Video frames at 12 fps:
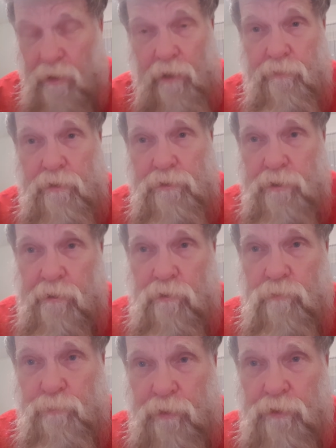every
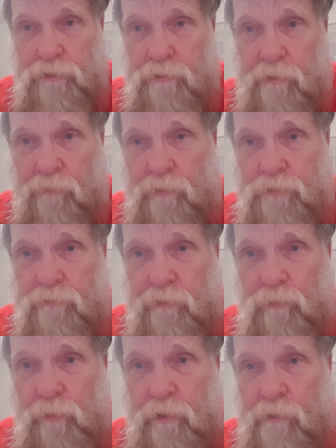single person of those
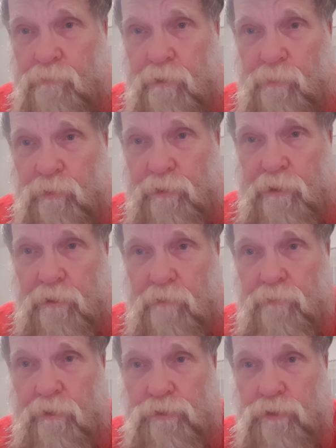3 million people
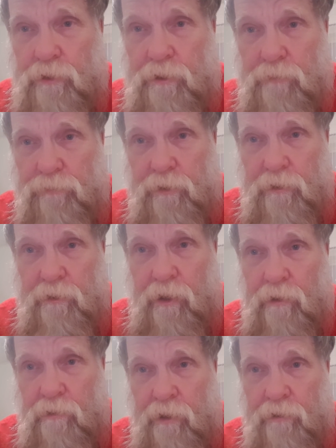individually and
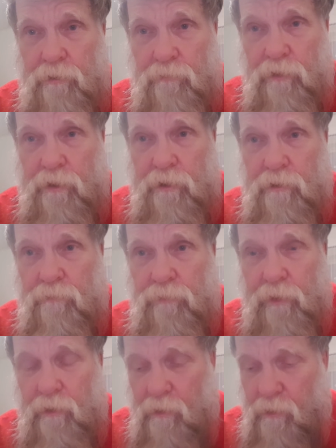yet collectively, and
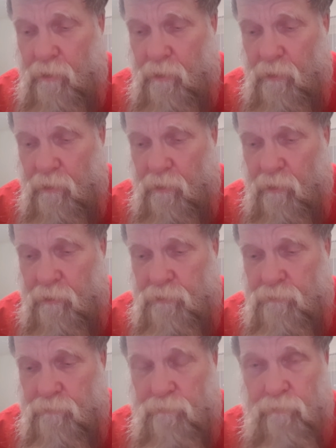I
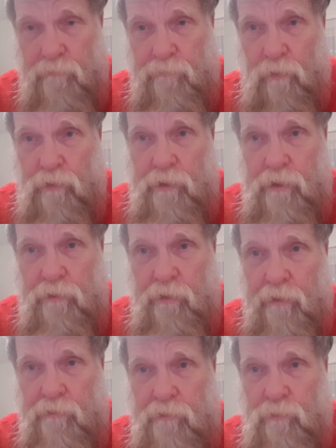was fully
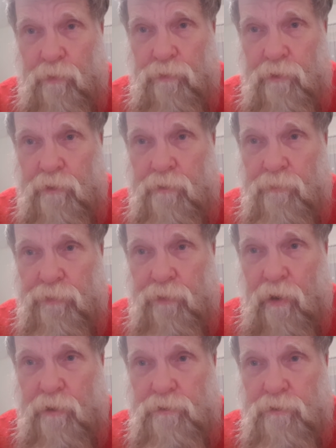connected with their
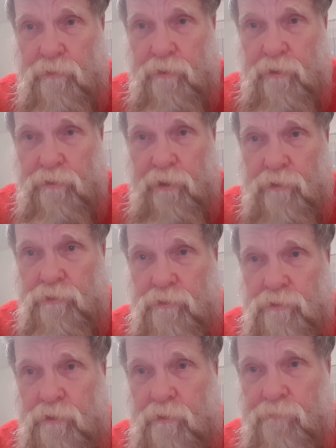thoughts and their
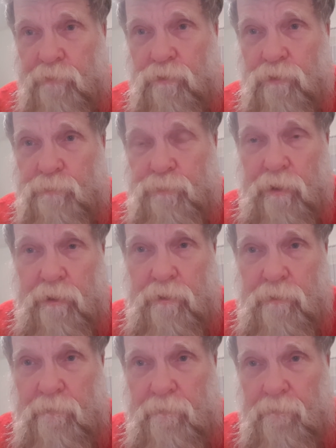intentions, could feel their
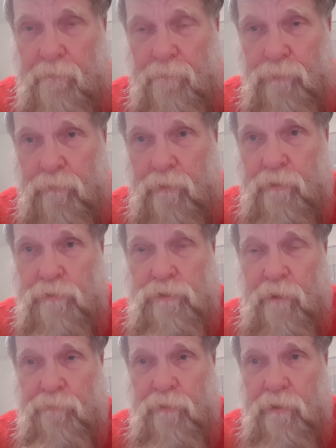pain and their
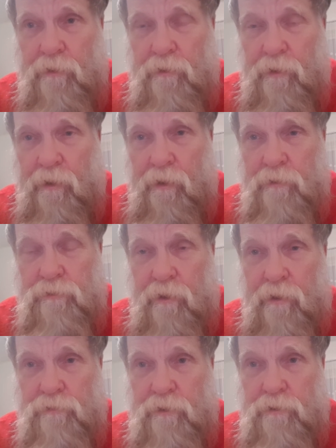suffering
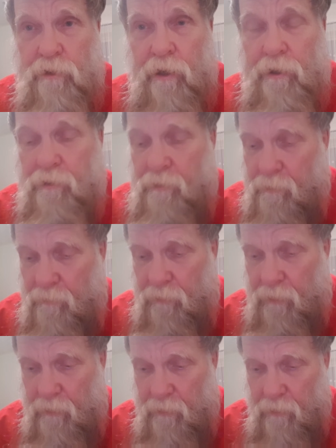as they died.
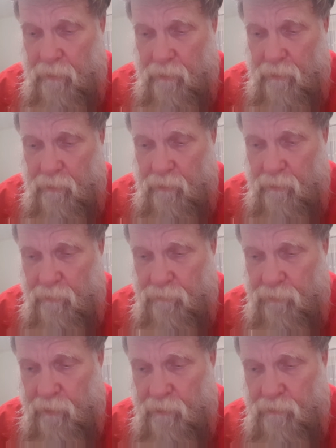
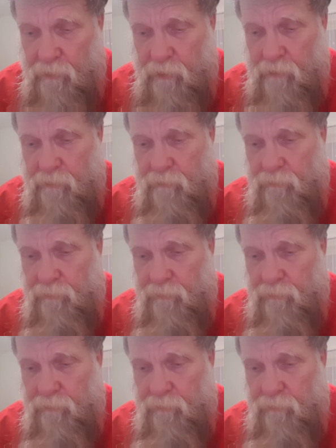And the